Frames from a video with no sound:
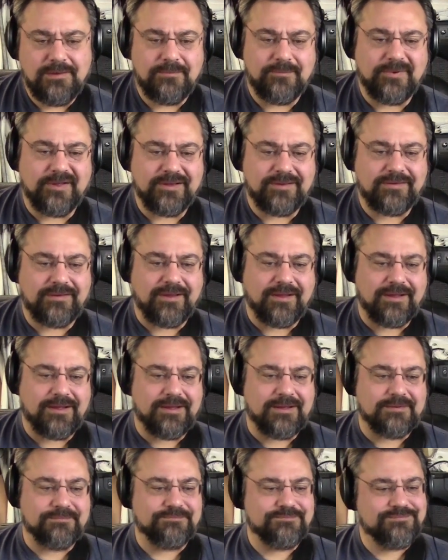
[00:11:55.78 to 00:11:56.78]
But
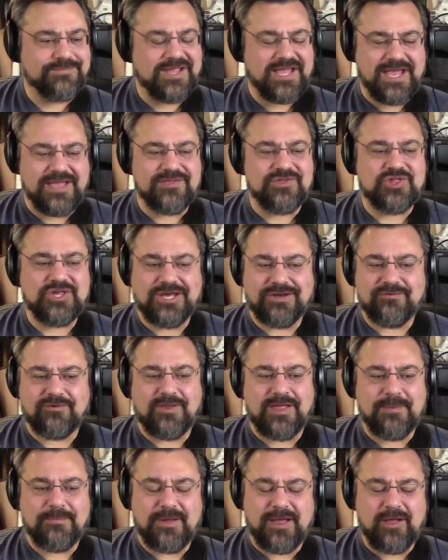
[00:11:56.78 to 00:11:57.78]
yeah, in
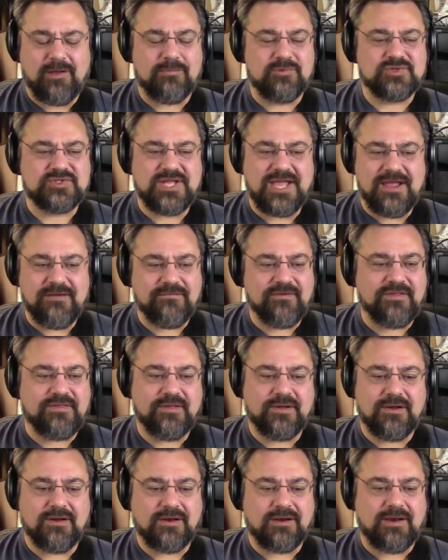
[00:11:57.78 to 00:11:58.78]
general, I buy almost
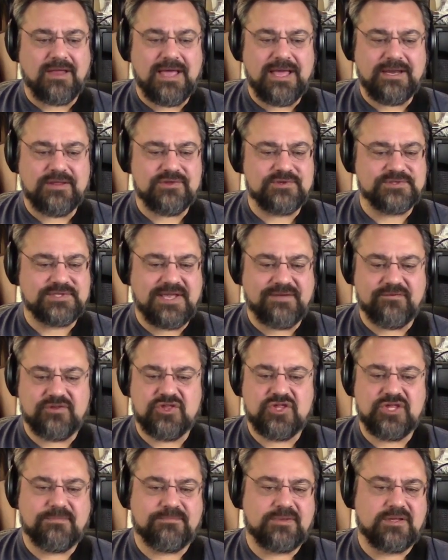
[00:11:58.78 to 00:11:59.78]
everything online and just have
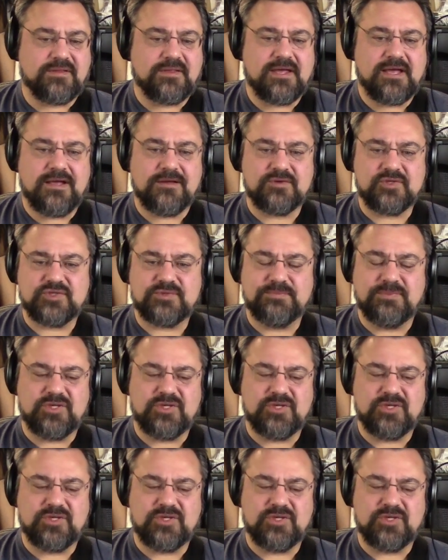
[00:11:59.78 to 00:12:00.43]
it shipped to the house